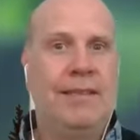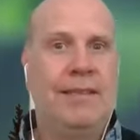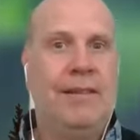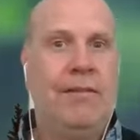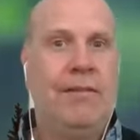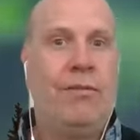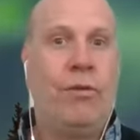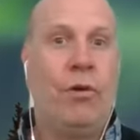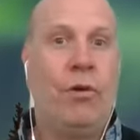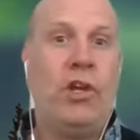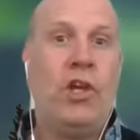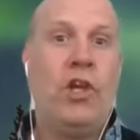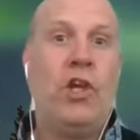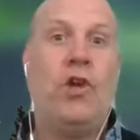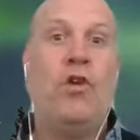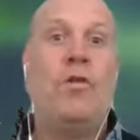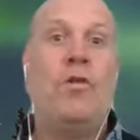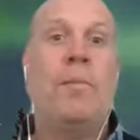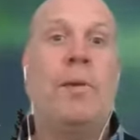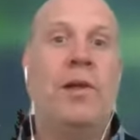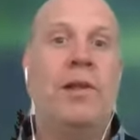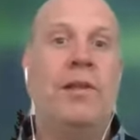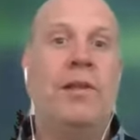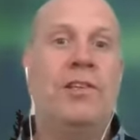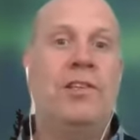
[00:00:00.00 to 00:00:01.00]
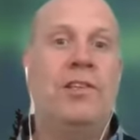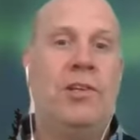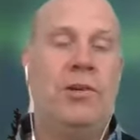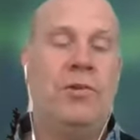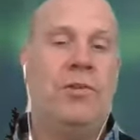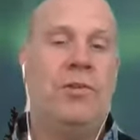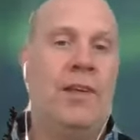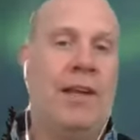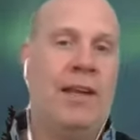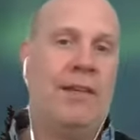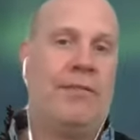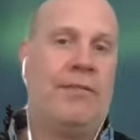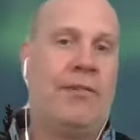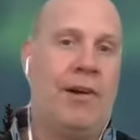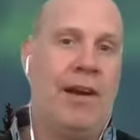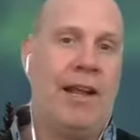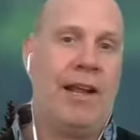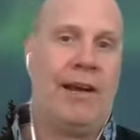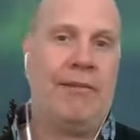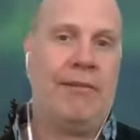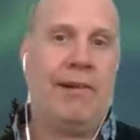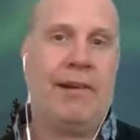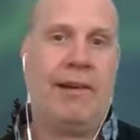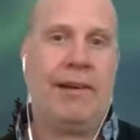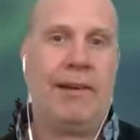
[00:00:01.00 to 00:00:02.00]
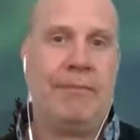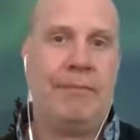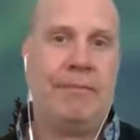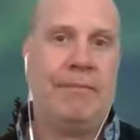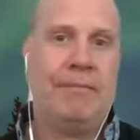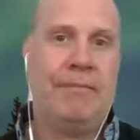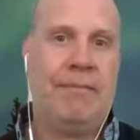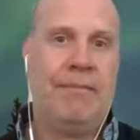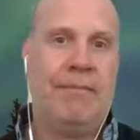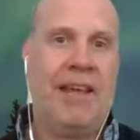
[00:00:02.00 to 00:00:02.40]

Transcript: for humans to deliver an outcome.